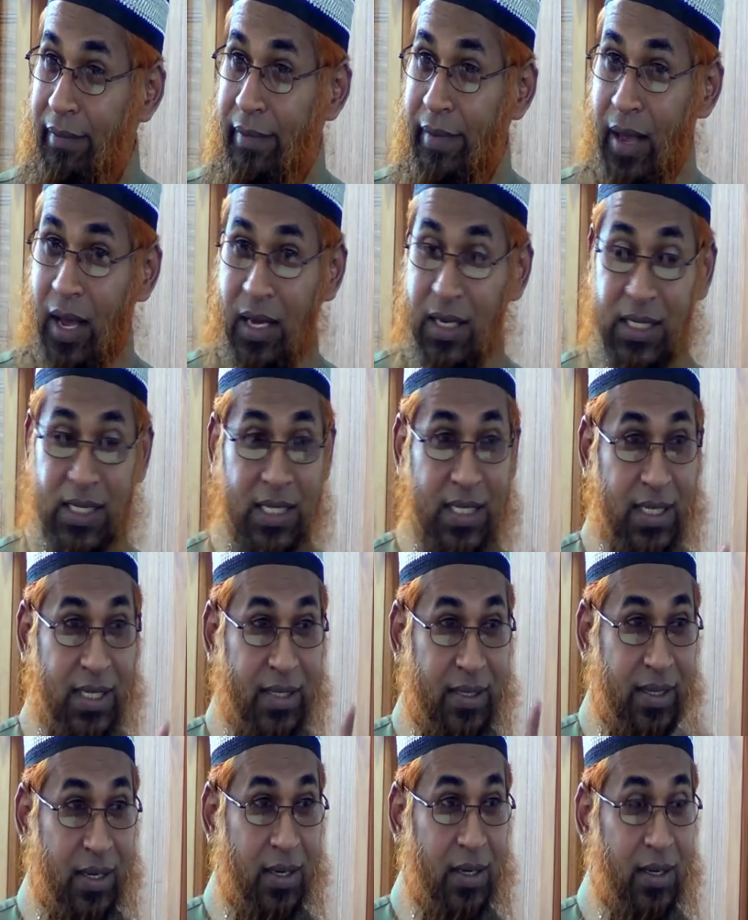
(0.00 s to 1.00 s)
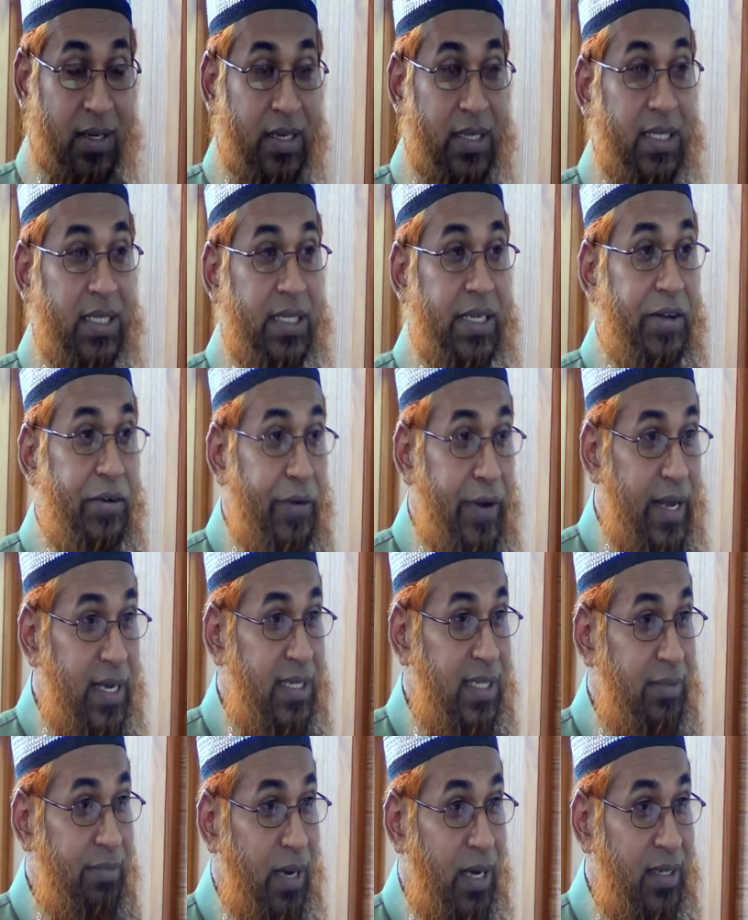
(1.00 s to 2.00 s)
That's a
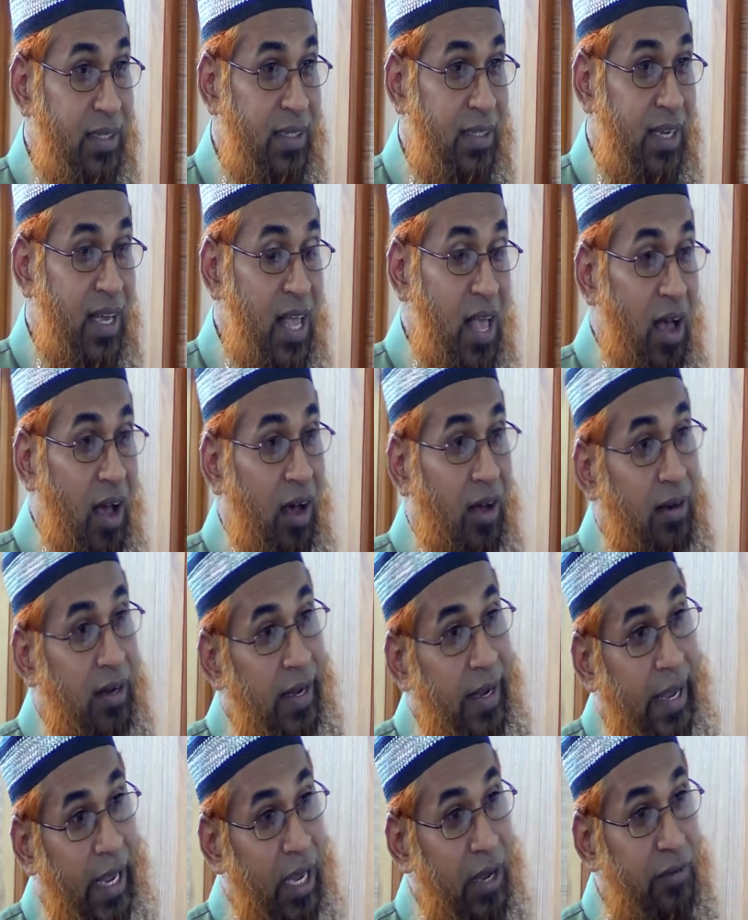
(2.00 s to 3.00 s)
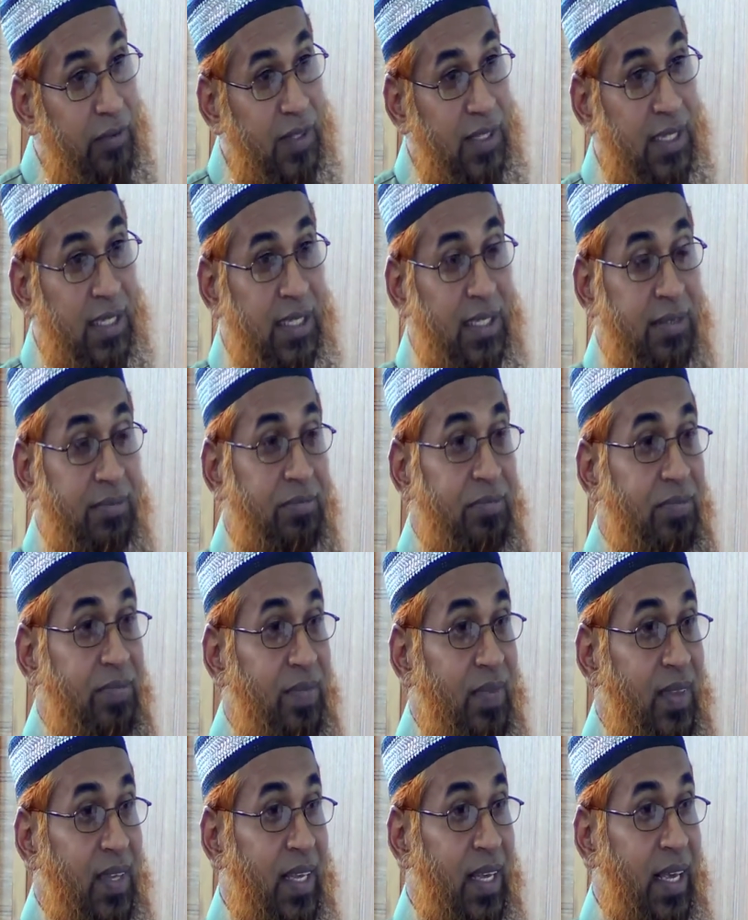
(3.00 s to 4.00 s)
serious matter. Allah gives.
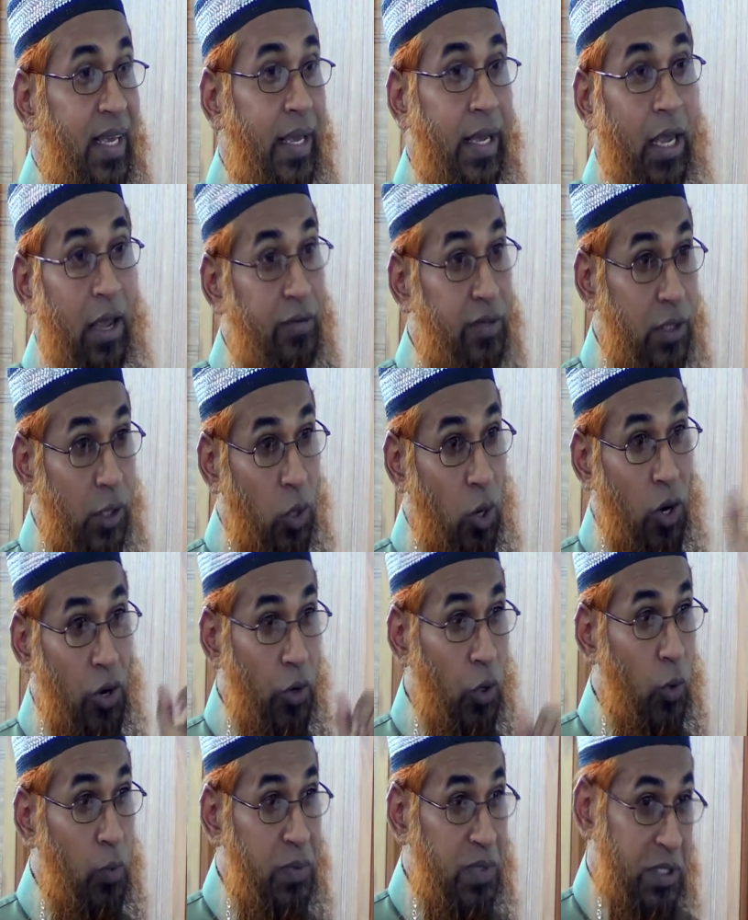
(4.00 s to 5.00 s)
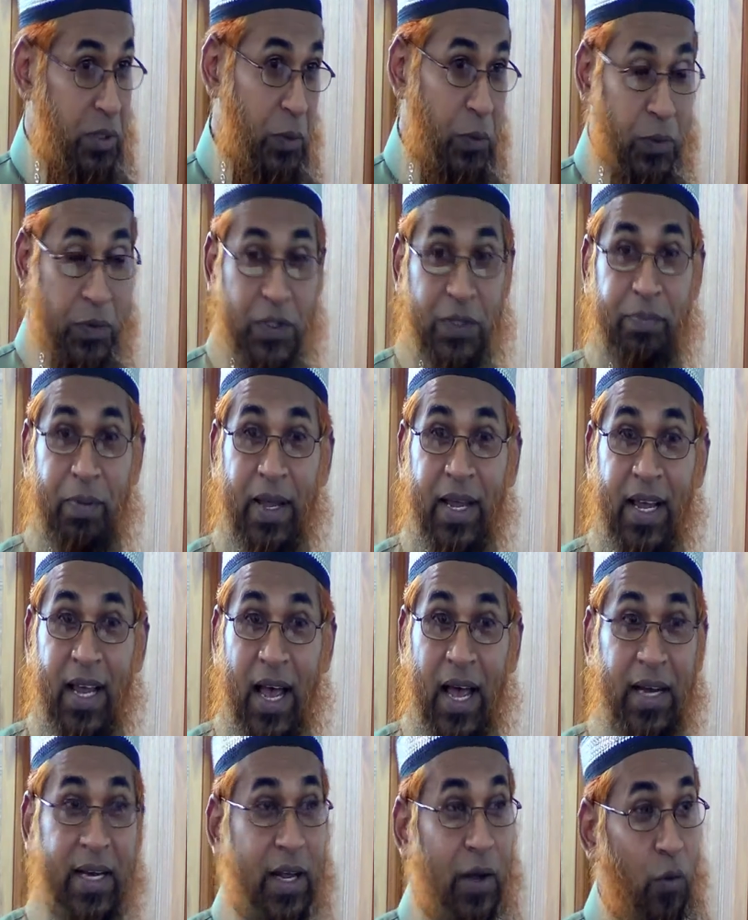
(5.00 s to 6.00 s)
He gives long rope, so to speak,
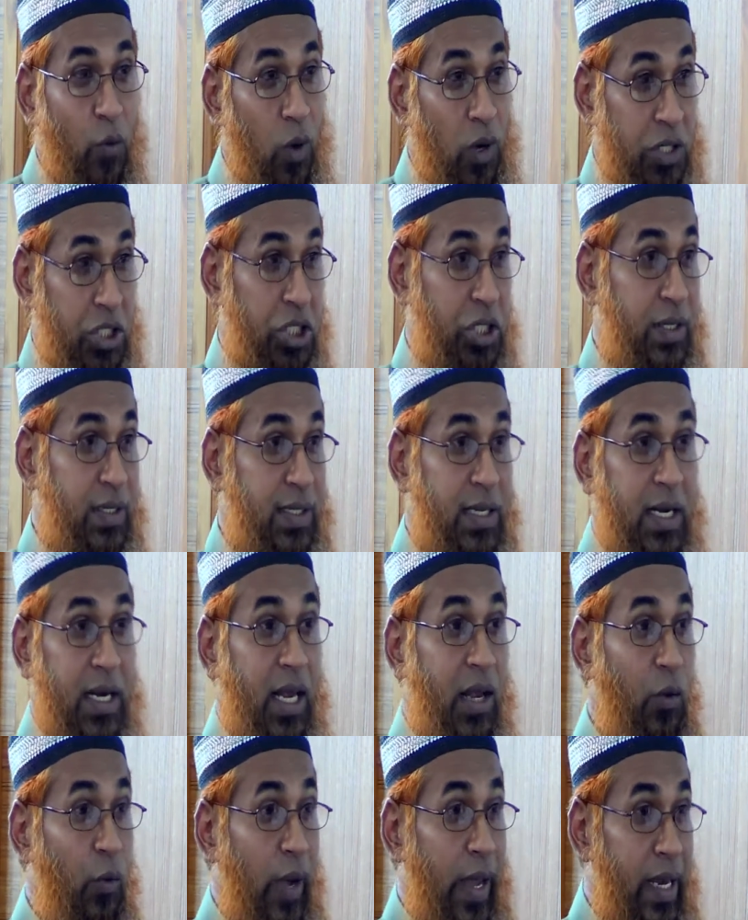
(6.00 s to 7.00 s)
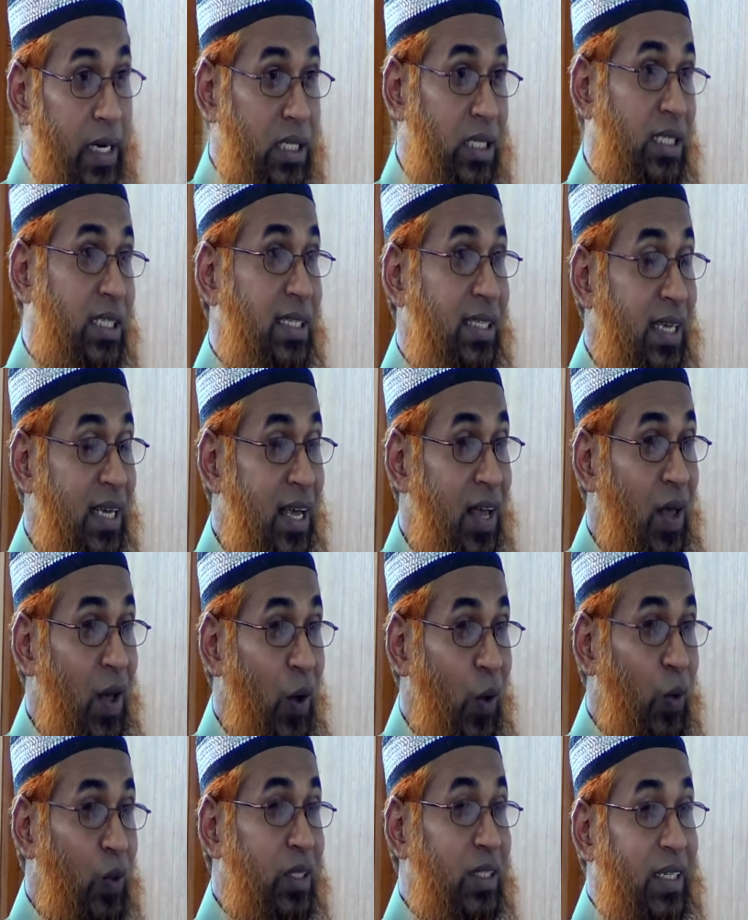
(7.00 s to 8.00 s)
and He watches and He waits
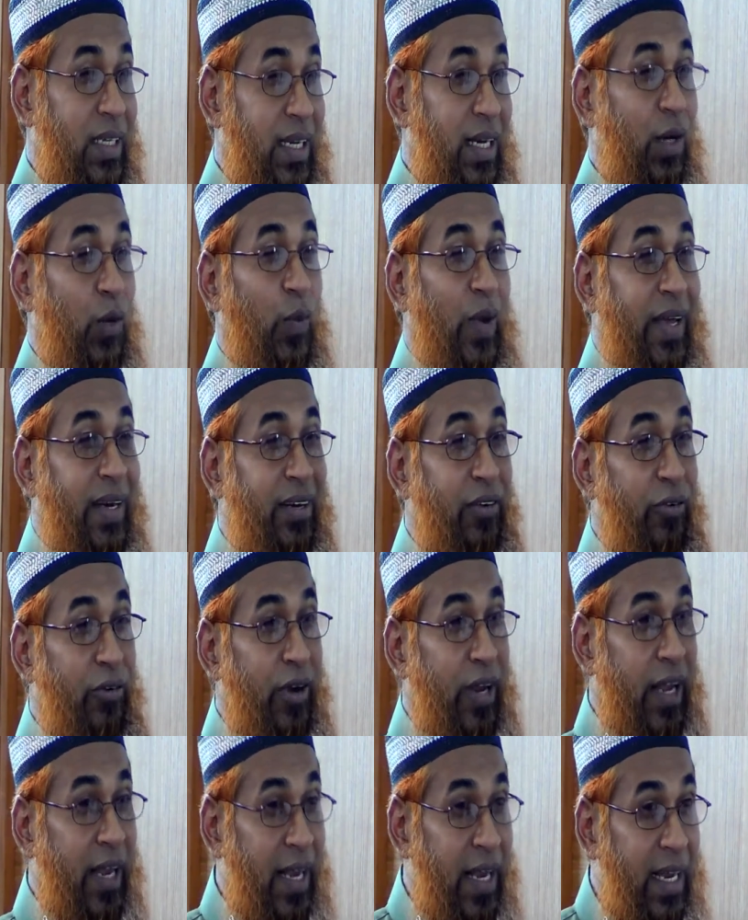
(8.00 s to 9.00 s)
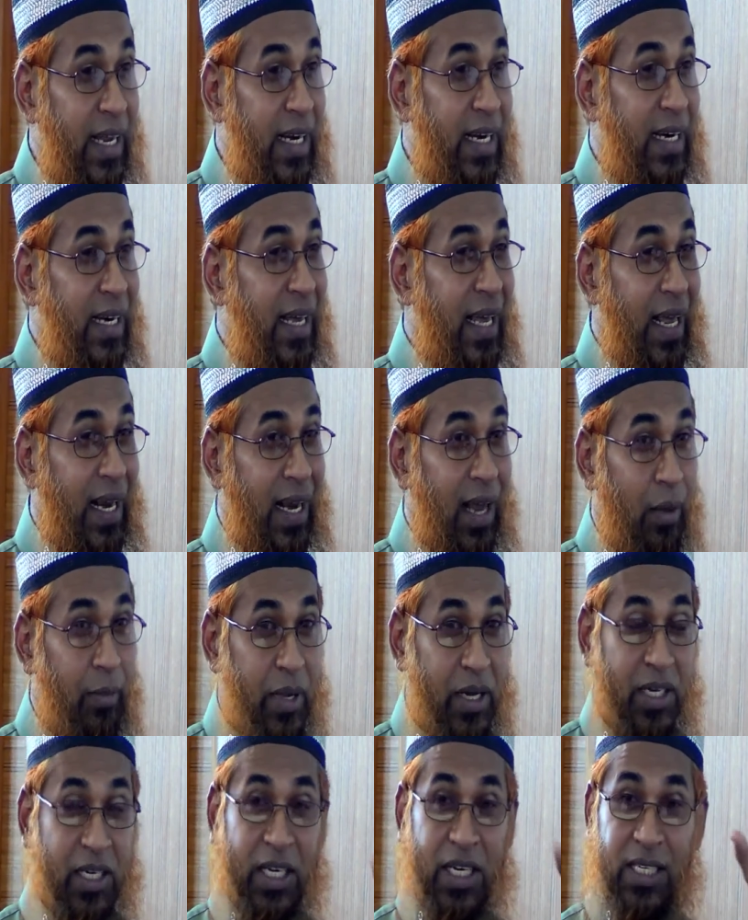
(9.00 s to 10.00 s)
on until when real
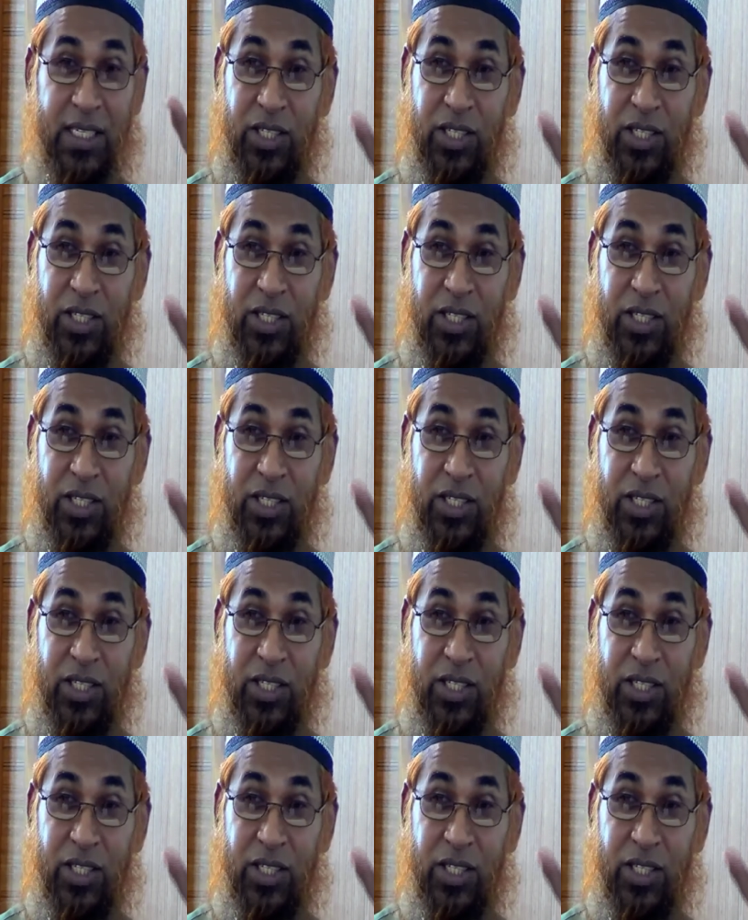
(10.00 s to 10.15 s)
calamity